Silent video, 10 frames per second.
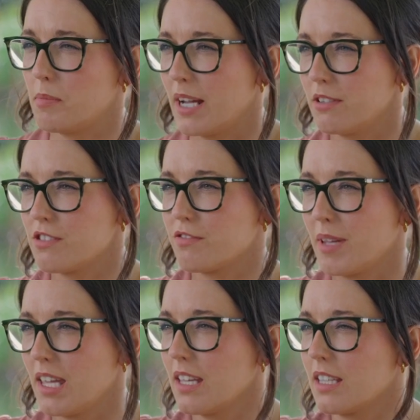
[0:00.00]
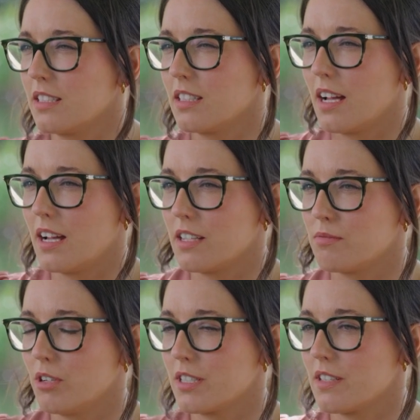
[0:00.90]
proud of me, and I'd
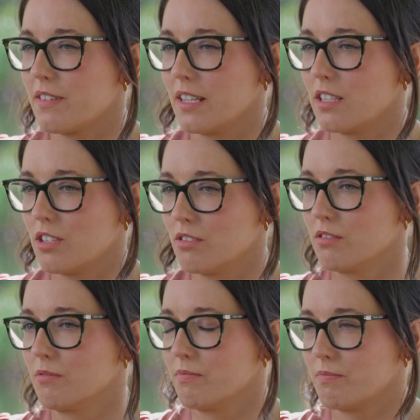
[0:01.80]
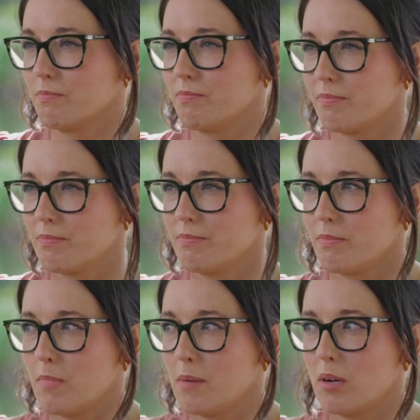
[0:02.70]
want her to think, you know,
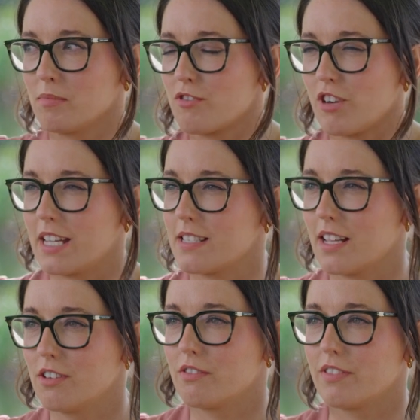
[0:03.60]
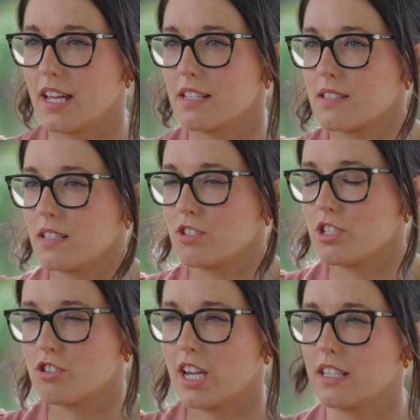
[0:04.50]
my mum's rised out of this and
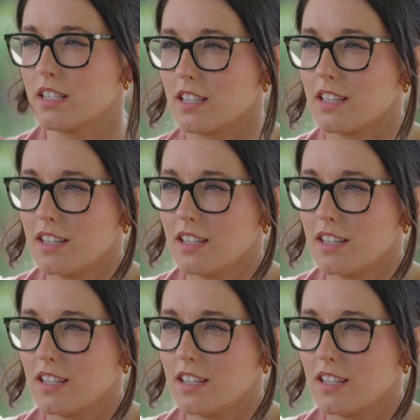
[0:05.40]
she's trying to